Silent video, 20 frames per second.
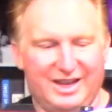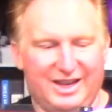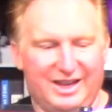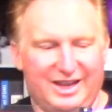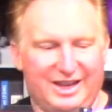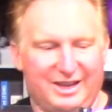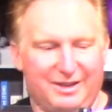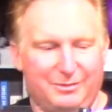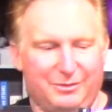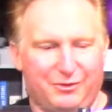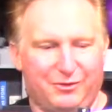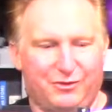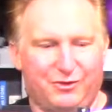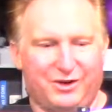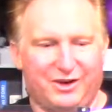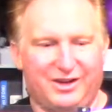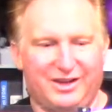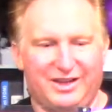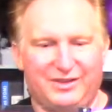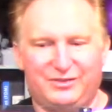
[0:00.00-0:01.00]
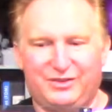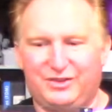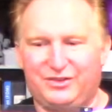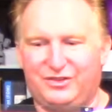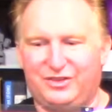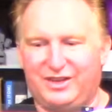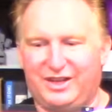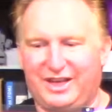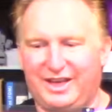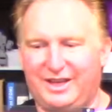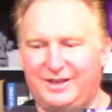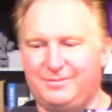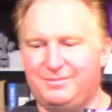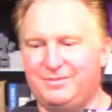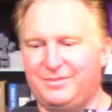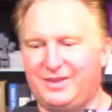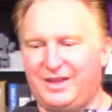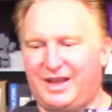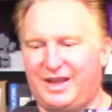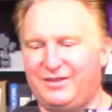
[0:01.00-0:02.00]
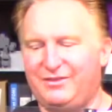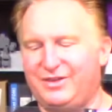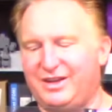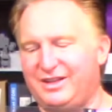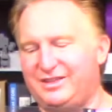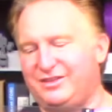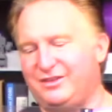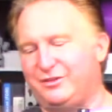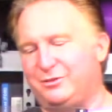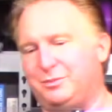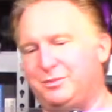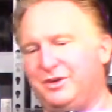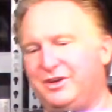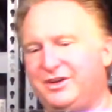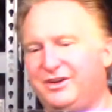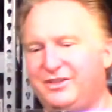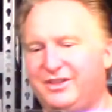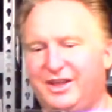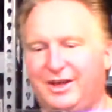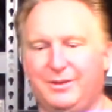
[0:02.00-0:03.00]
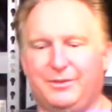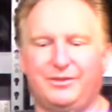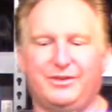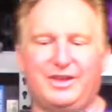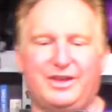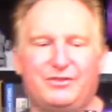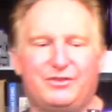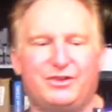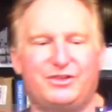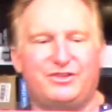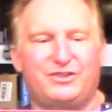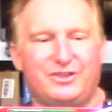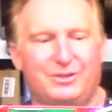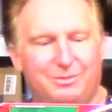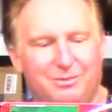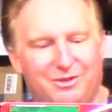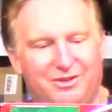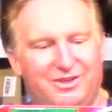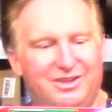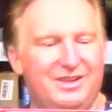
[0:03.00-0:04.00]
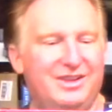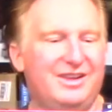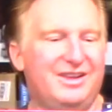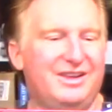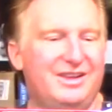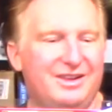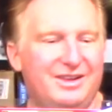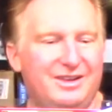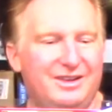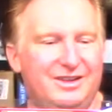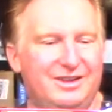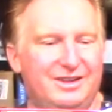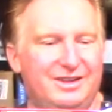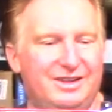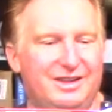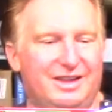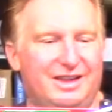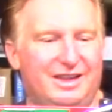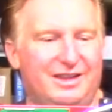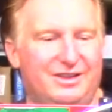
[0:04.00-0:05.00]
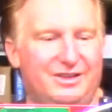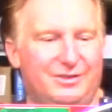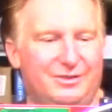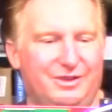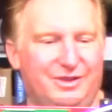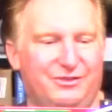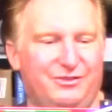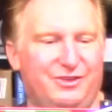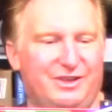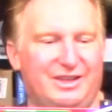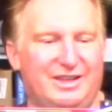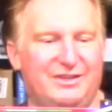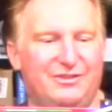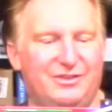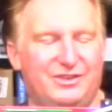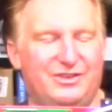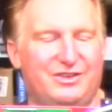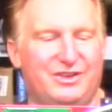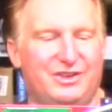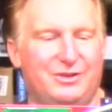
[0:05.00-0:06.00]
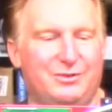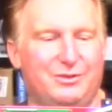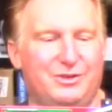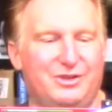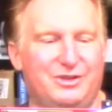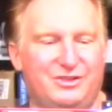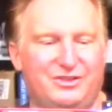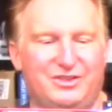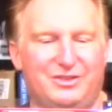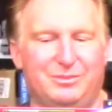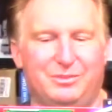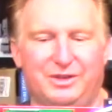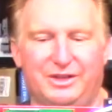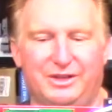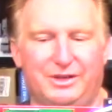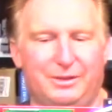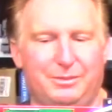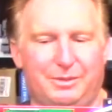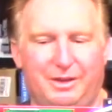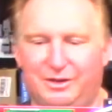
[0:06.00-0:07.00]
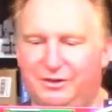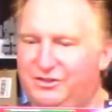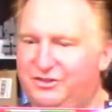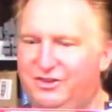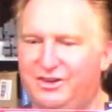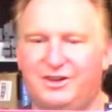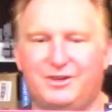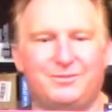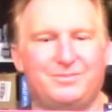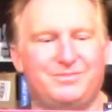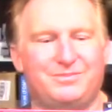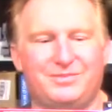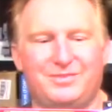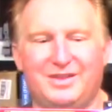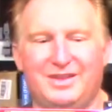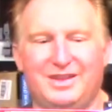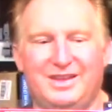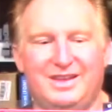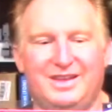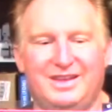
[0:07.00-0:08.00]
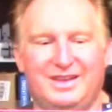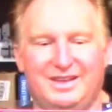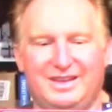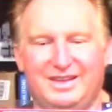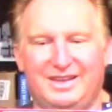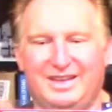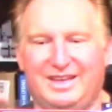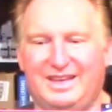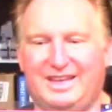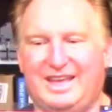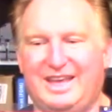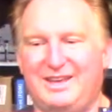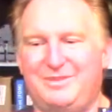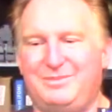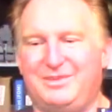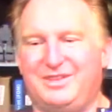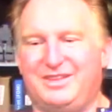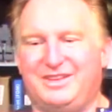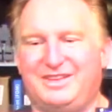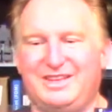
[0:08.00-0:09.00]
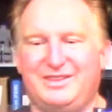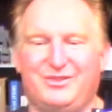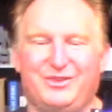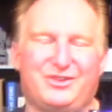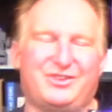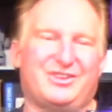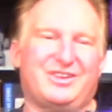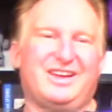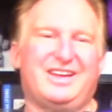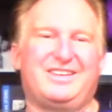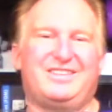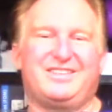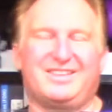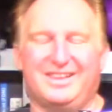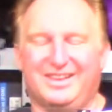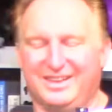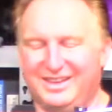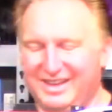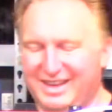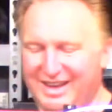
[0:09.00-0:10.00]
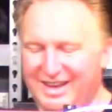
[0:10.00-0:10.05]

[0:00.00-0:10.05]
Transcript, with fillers: And before I left, he said, "Hey, I've got this printer that I'll never assemble. If I give it to you, will you assemble it?" I'm like, "Sure." He gave me the Tevo Tarantula.